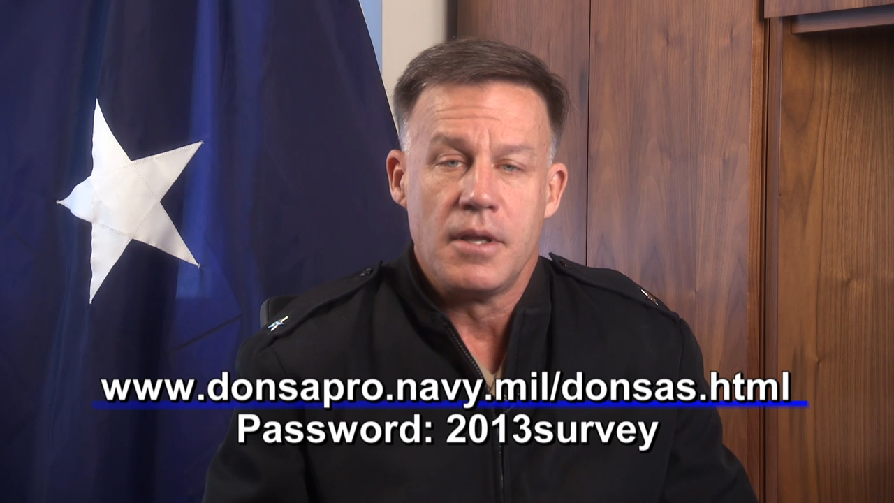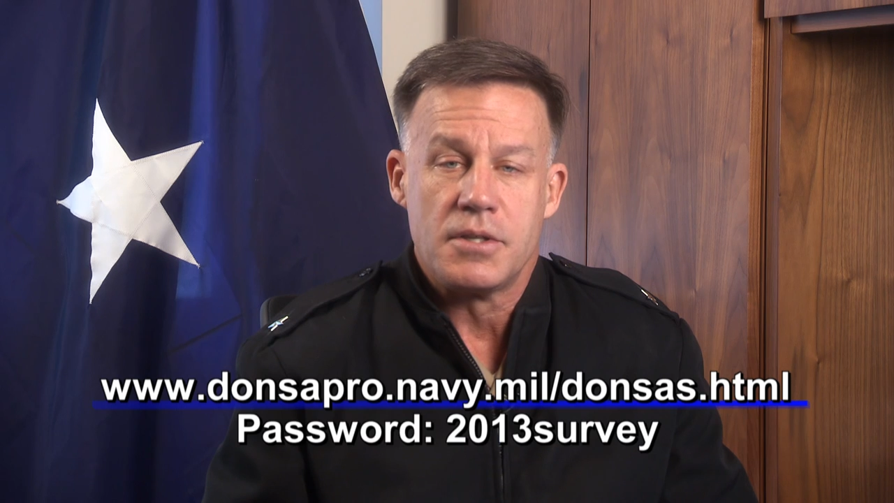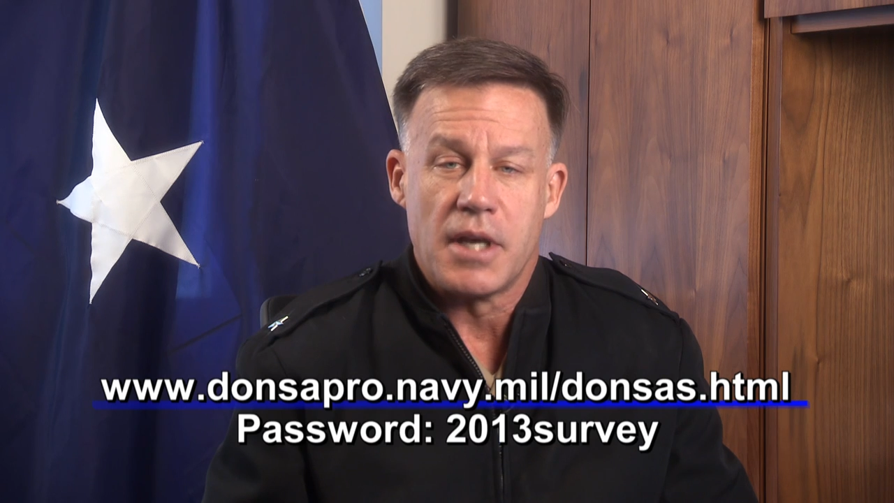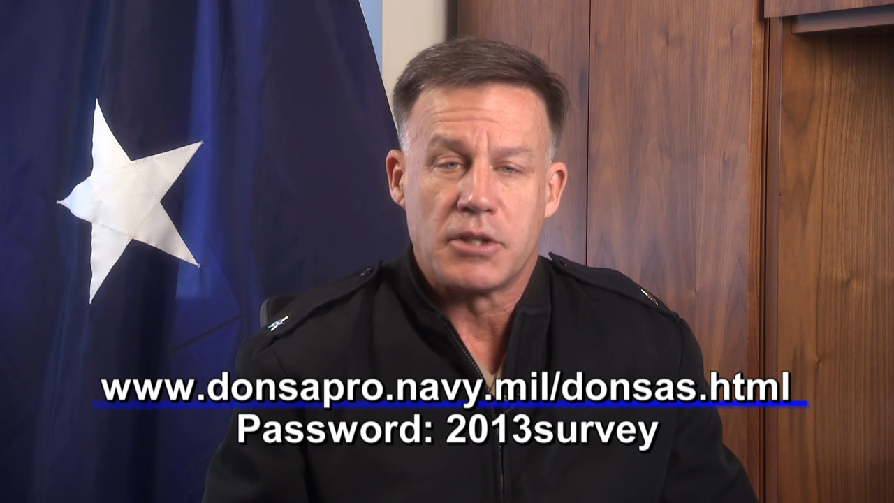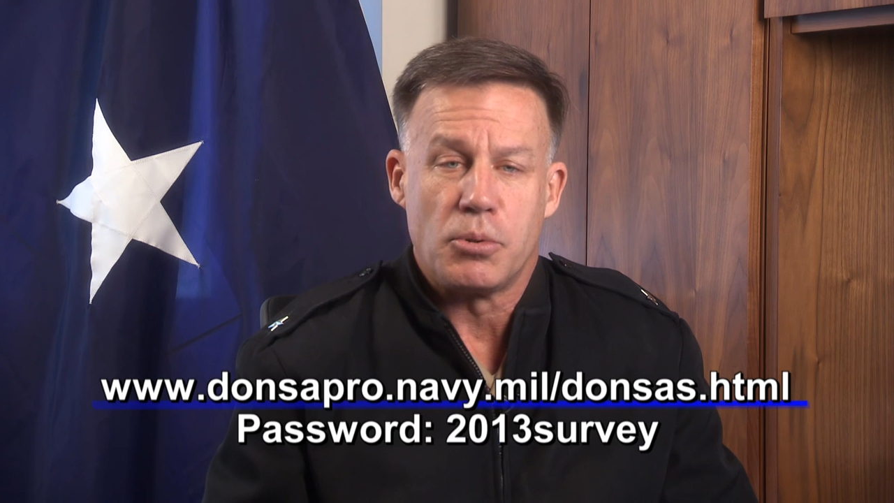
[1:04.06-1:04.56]

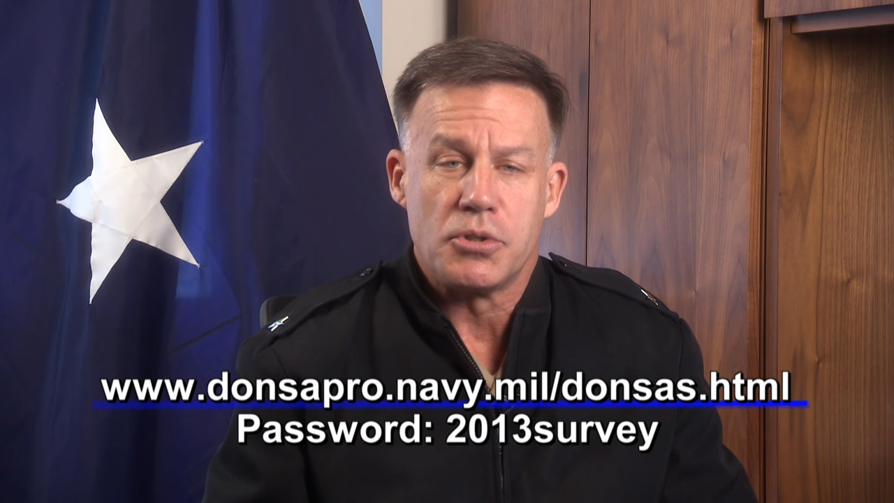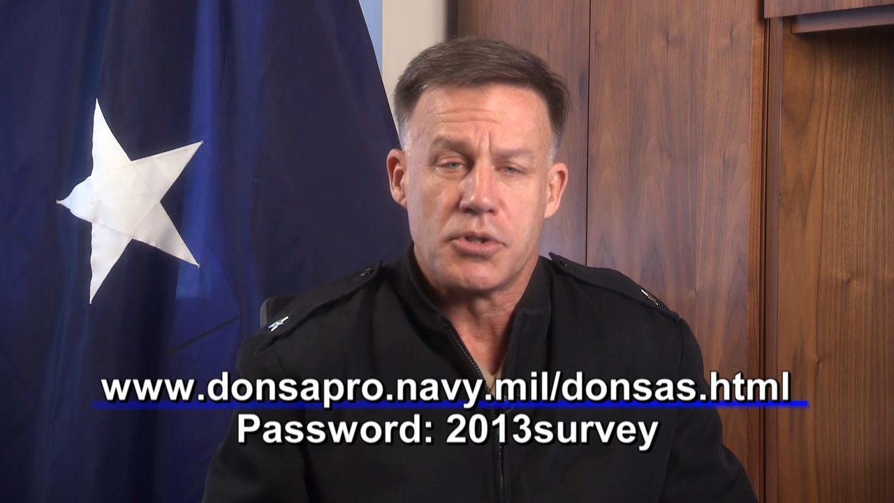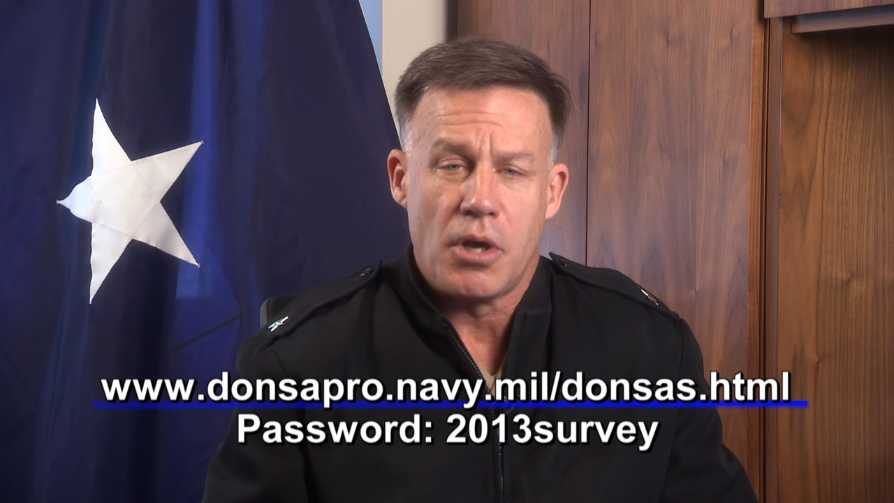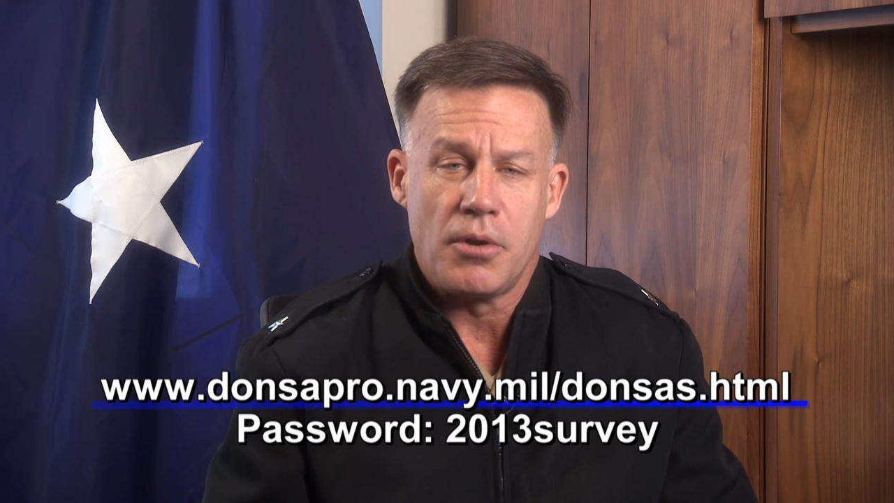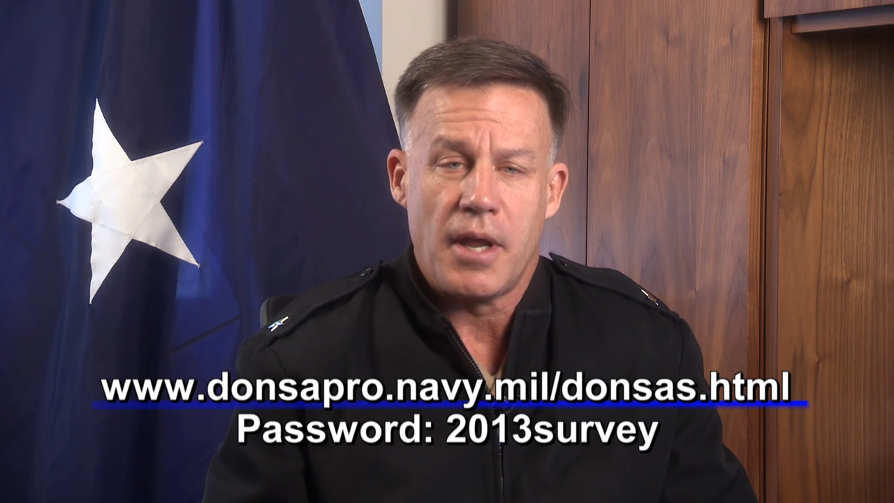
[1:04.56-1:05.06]
Sexual
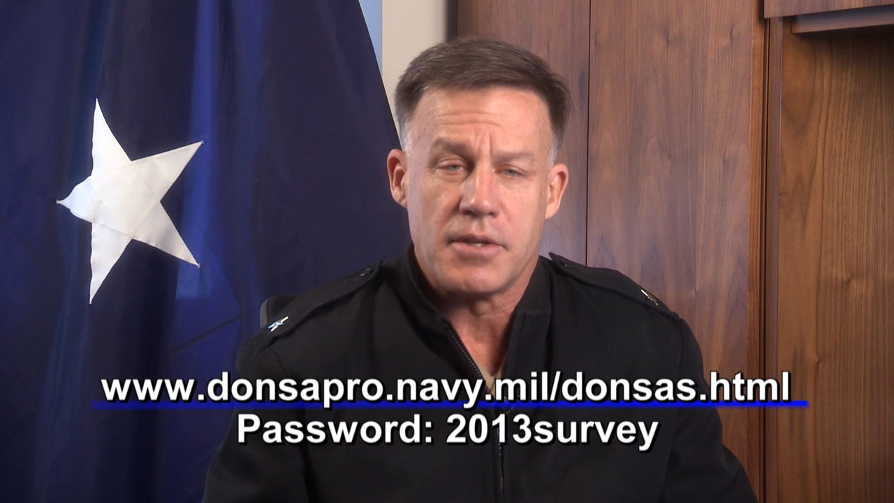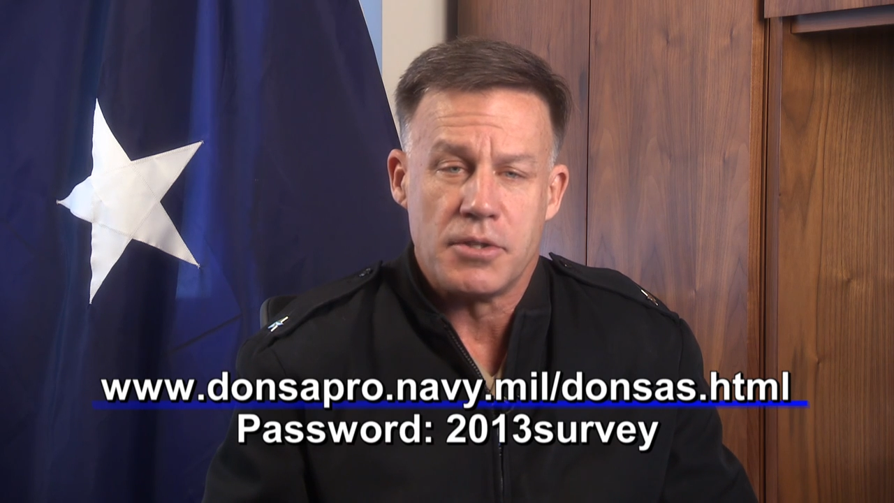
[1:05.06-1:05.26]
assault has